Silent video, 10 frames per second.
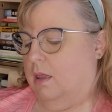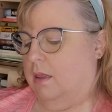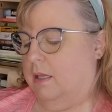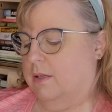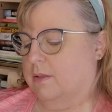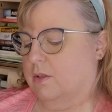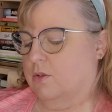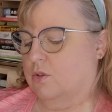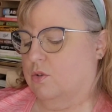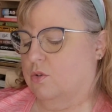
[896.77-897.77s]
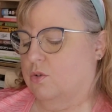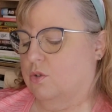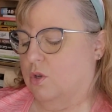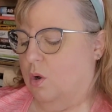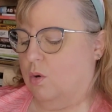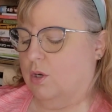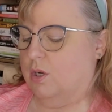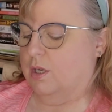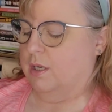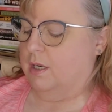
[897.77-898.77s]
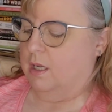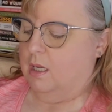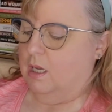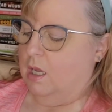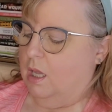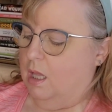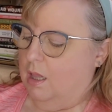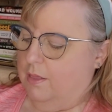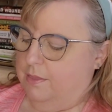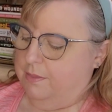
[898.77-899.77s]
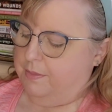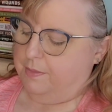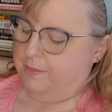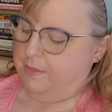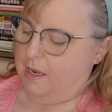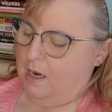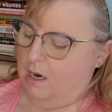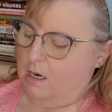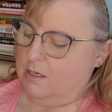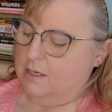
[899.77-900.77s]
These are so good. They are